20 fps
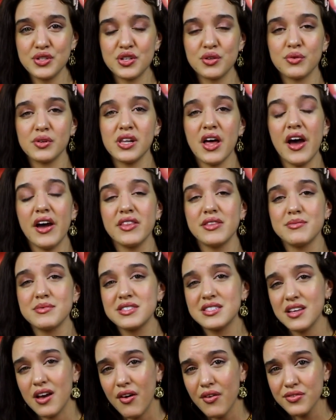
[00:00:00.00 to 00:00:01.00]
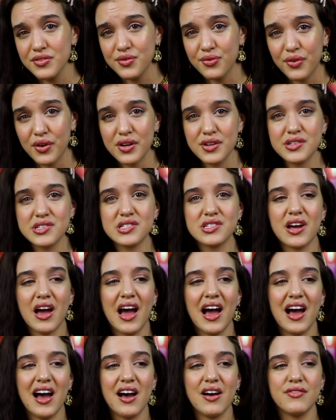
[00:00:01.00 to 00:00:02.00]
to rely on themselves first, to
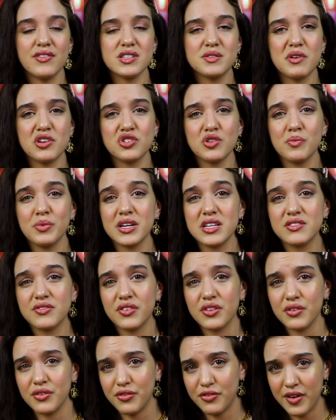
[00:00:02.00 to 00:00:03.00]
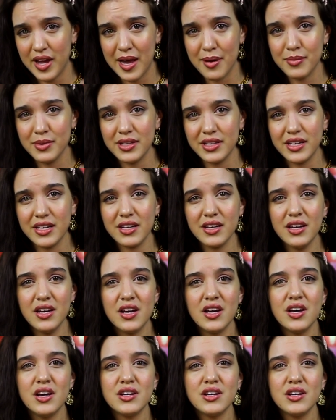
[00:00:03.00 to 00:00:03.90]
have a special place for their family,